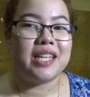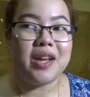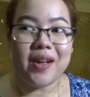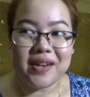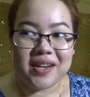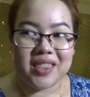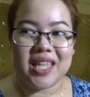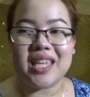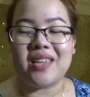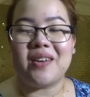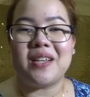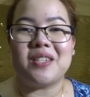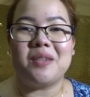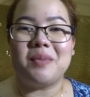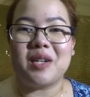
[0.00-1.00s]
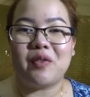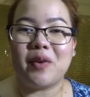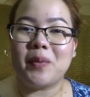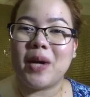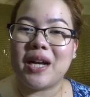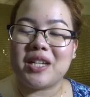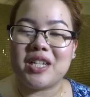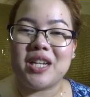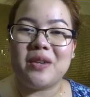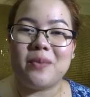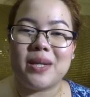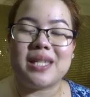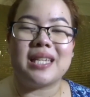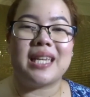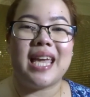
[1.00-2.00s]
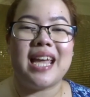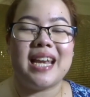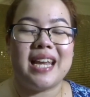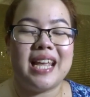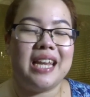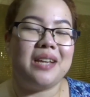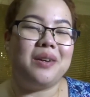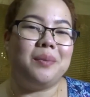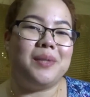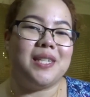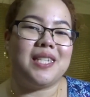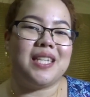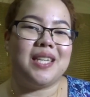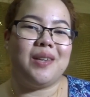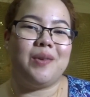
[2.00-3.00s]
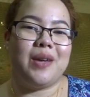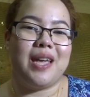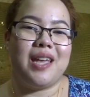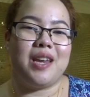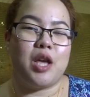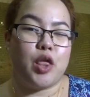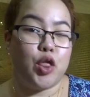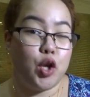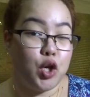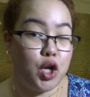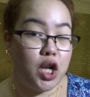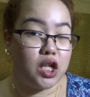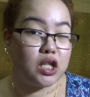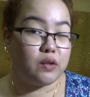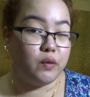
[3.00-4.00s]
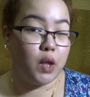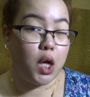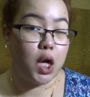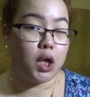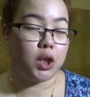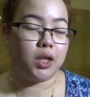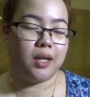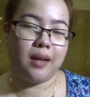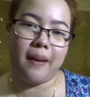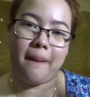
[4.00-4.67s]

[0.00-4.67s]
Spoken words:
Yun. Thank you all so much for watching once again, and I hope to see you in the next vlog.